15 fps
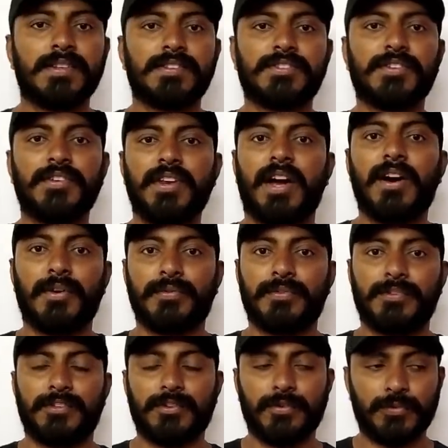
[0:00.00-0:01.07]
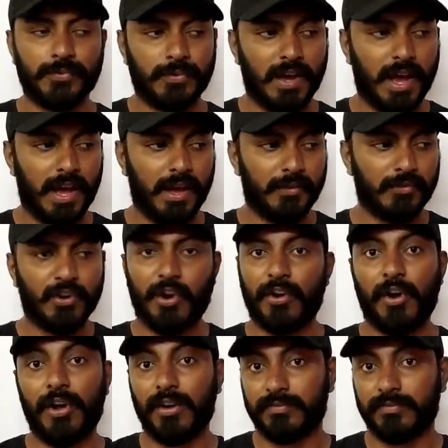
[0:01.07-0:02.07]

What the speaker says: So now you have got all